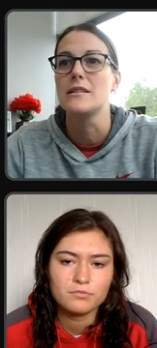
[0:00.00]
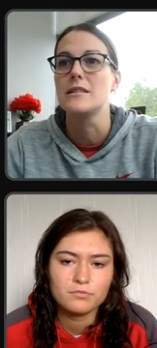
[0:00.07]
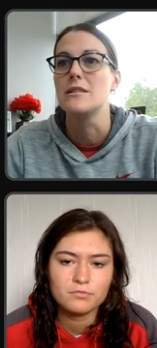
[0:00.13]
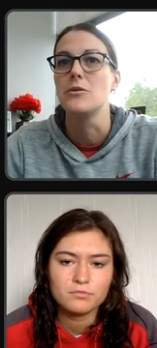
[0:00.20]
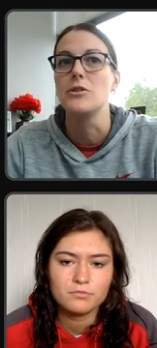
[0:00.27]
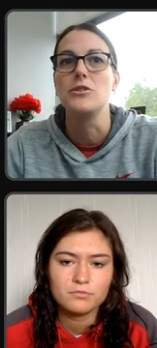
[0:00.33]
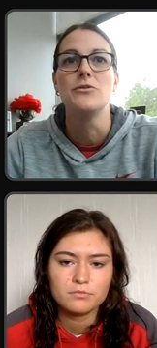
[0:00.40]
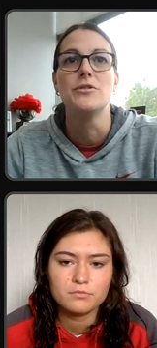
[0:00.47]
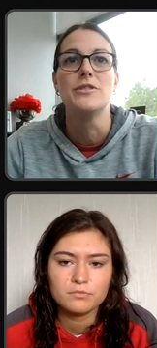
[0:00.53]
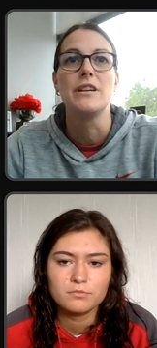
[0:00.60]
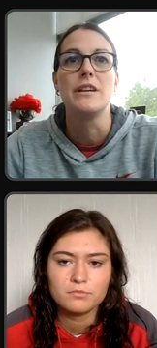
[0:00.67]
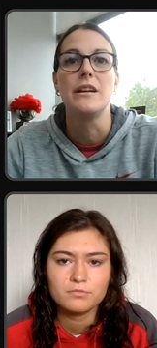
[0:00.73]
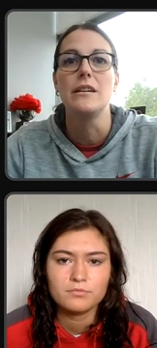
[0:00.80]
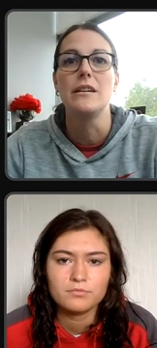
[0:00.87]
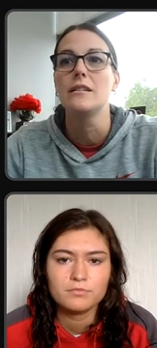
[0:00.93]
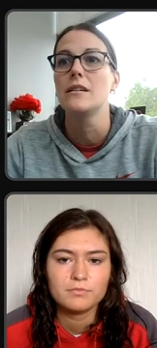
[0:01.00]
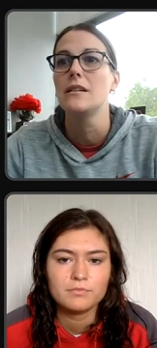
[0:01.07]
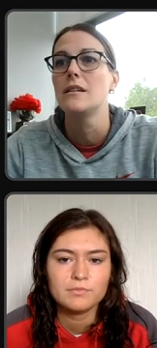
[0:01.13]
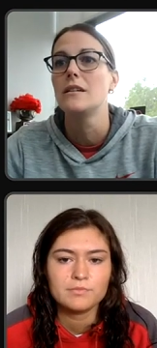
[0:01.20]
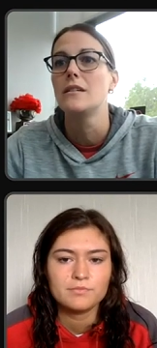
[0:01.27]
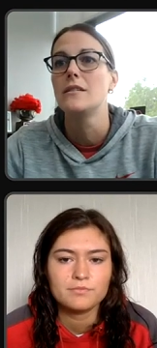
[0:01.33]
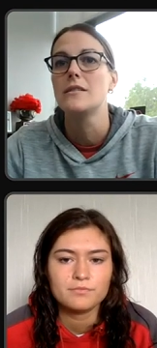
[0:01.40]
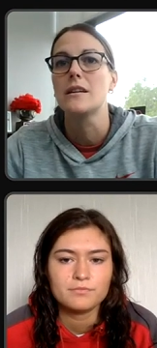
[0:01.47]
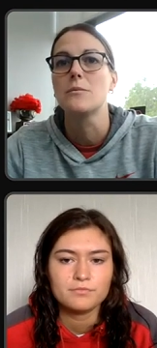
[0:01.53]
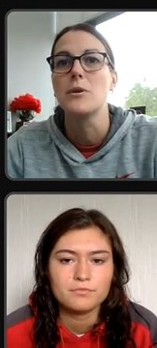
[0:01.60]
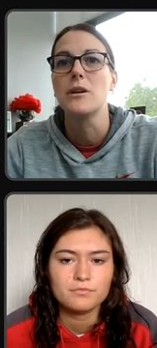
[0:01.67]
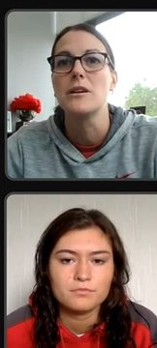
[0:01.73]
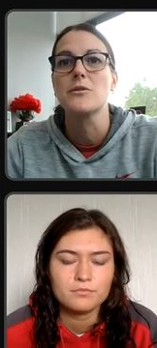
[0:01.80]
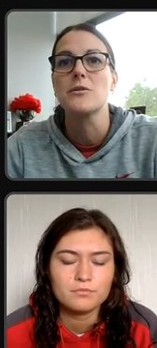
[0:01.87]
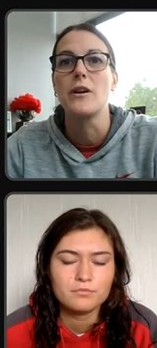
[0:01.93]
Speaker 1: Let's see what you see. Take a
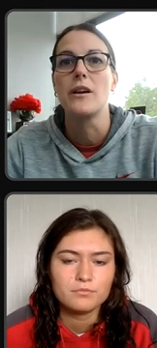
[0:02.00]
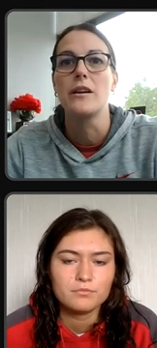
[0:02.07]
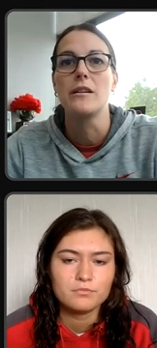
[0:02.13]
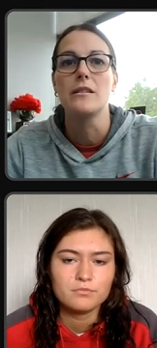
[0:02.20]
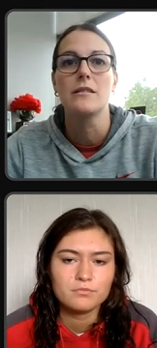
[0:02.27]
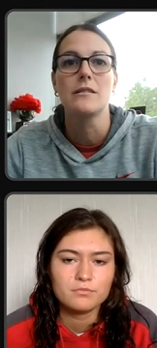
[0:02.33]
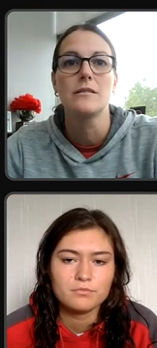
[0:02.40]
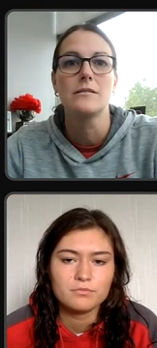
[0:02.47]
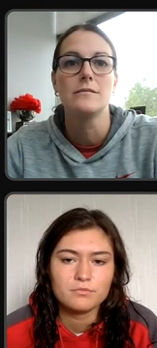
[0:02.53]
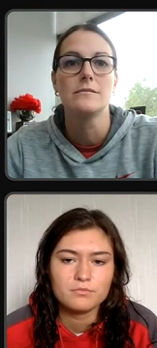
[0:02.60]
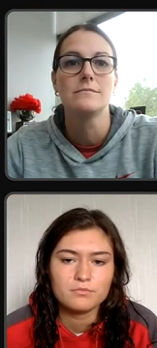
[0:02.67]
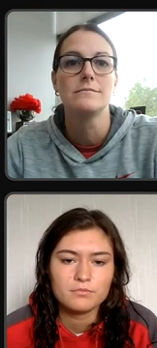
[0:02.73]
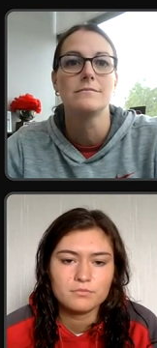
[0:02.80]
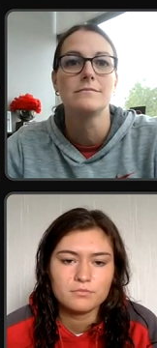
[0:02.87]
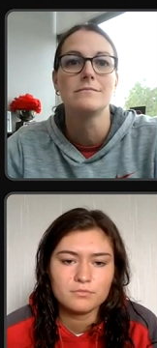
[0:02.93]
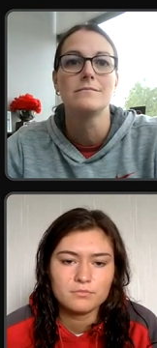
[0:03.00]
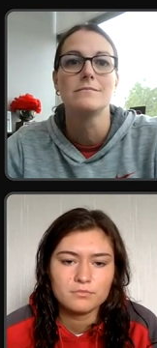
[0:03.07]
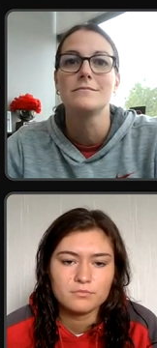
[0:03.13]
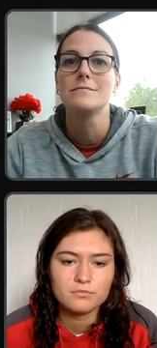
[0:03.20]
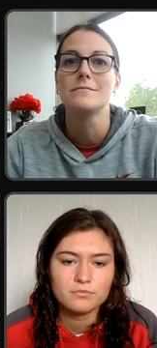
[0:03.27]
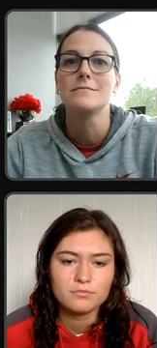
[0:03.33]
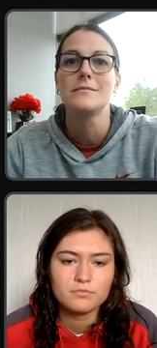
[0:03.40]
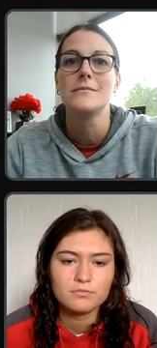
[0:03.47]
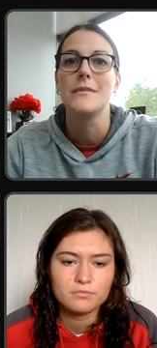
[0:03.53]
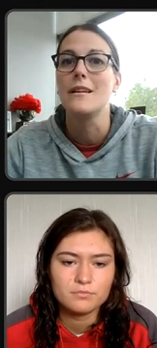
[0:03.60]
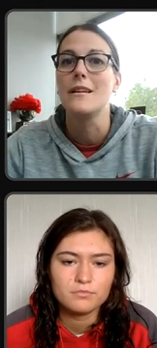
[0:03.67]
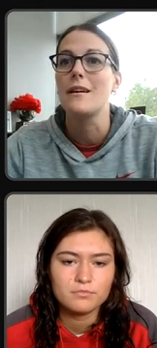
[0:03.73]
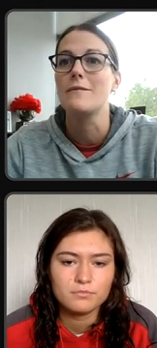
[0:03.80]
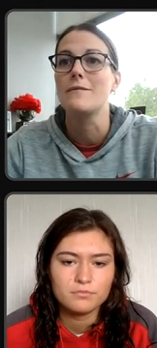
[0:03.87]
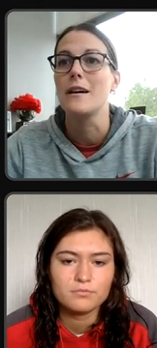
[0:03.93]
big swing. And
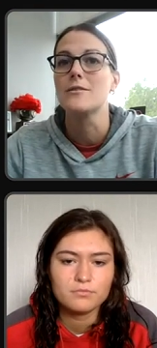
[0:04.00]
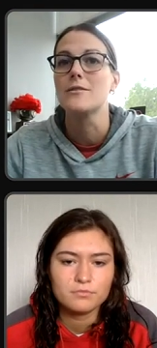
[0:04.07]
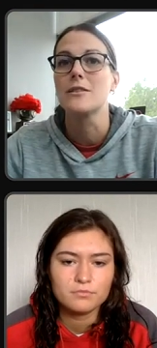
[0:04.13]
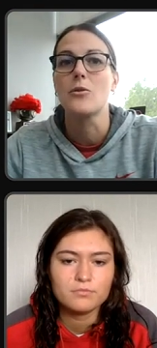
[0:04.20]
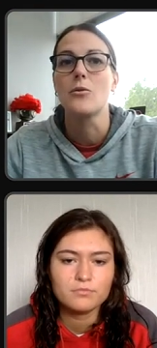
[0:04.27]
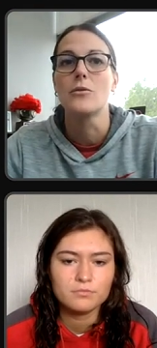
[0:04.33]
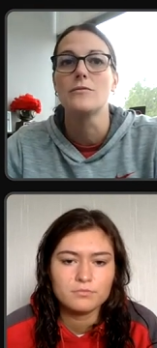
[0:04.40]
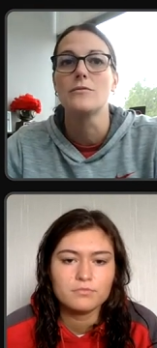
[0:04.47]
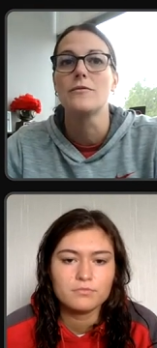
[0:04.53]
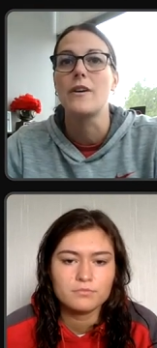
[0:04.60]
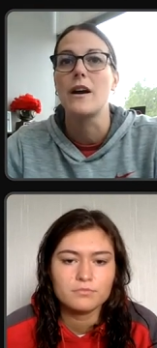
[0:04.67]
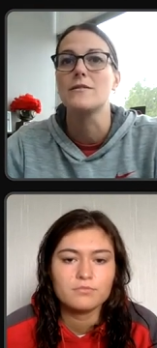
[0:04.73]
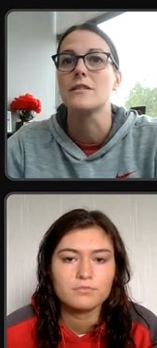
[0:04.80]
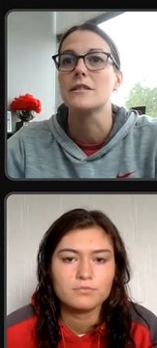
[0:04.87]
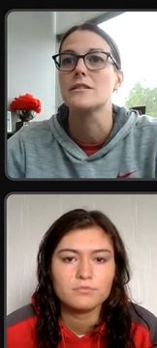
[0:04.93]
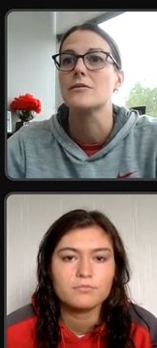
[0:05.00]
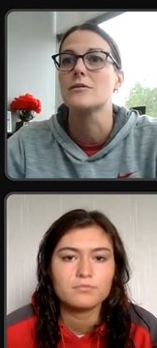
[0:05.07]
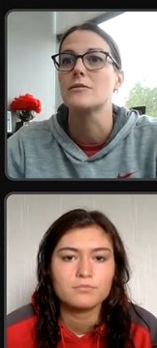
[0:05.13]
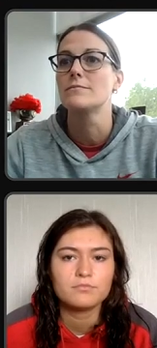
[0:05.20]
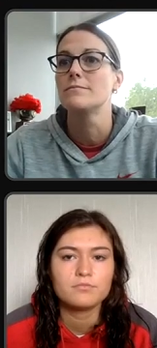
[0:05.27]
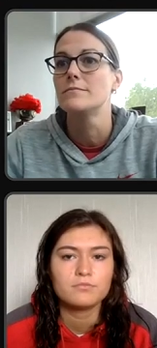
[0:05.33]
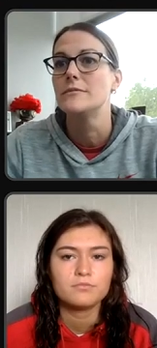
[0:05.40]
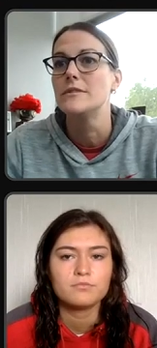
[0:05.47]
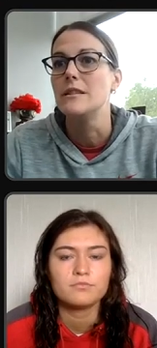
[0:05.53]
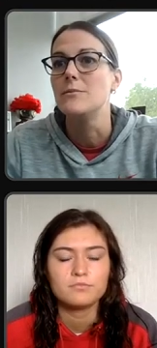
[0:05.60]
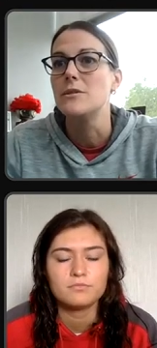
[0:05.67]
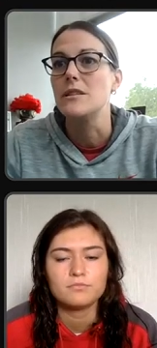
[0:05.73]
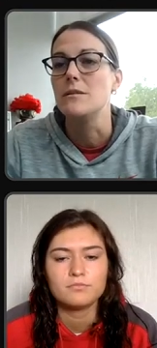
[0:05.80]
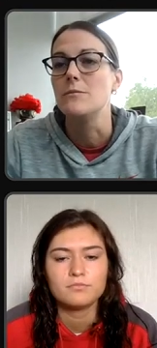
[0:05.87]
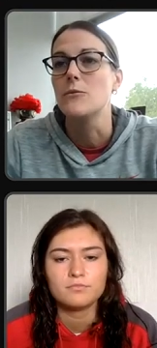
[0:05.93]
that five, six, five, six
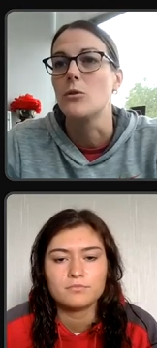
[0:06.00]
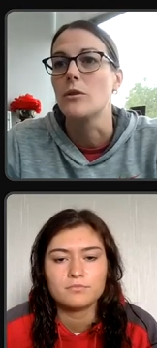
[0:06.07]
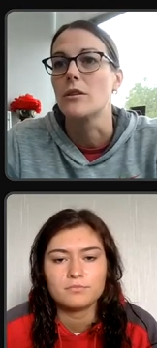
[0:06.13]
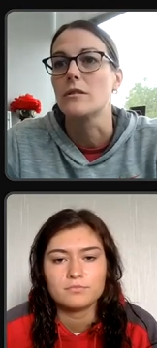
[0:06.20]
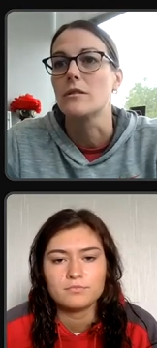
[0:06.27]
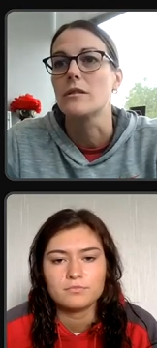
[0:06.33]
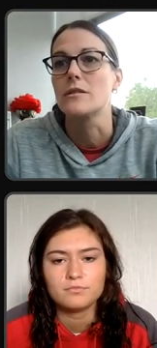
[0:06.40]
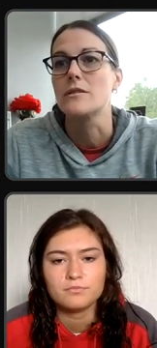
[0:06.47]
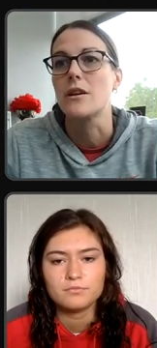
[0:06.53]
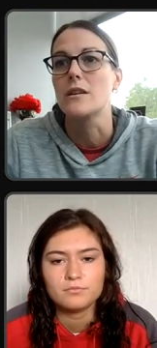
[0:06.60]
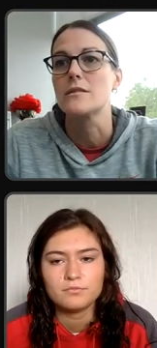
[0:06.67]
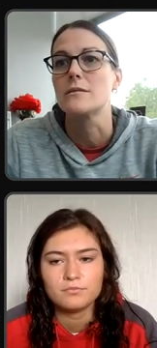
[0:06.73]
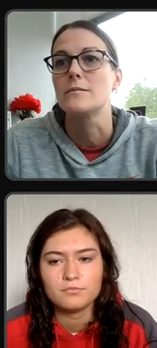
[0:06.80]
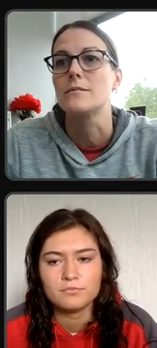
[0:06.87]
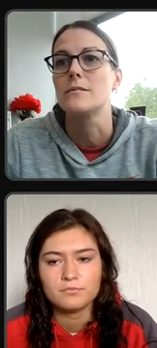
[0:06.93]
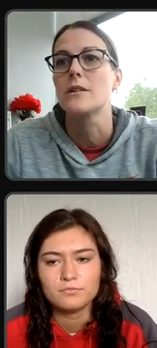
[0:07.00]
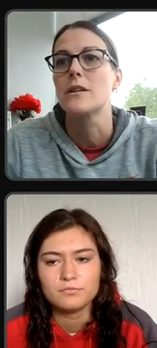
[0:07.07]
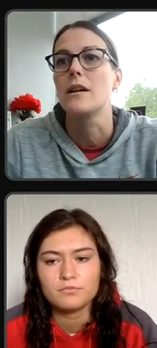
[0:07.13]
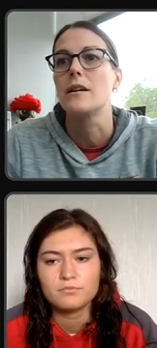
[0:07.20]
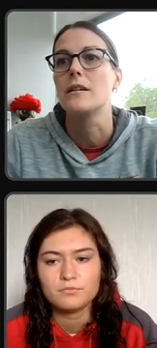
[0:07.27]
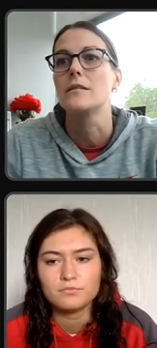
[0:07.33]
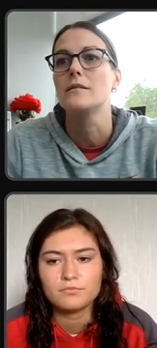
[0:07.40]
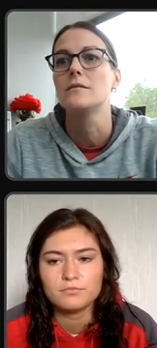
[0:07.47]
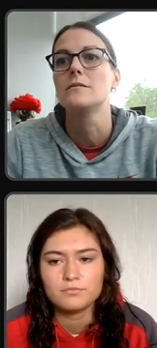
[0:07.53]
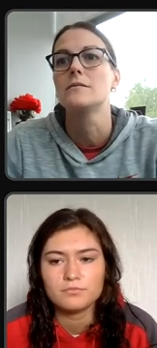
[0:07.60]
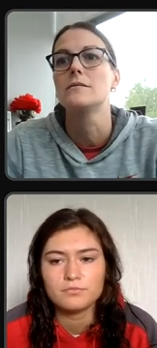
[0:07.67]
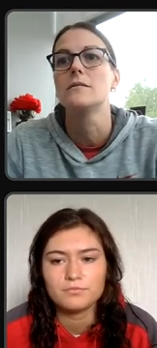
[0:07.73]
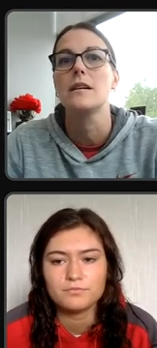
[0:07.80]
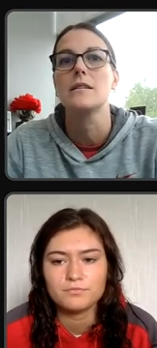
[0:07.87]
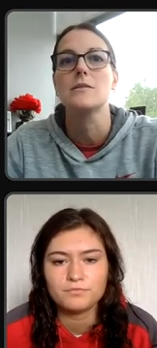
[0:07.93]
deep seam corner. It's awesome. Okay,
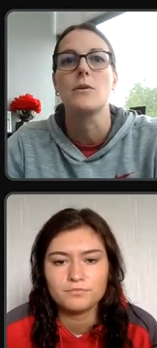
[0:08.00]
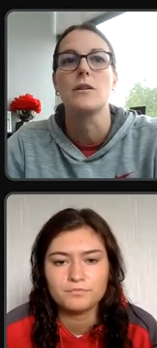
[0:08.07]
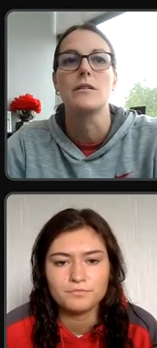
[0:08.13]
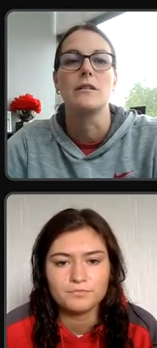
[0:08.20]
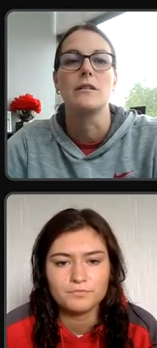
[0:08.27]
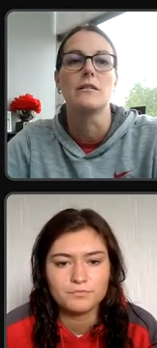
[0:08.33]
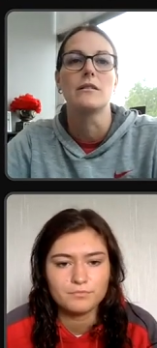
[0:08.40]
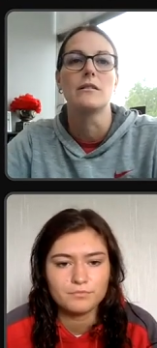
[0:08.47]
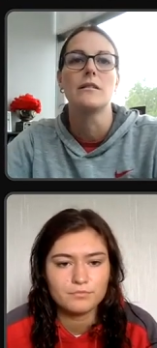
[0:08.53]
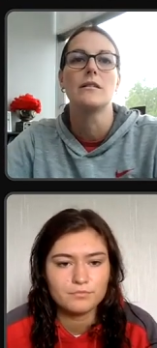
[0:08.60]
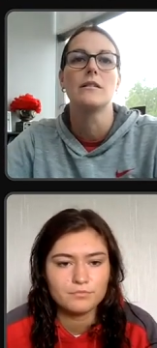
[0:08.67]
last one here.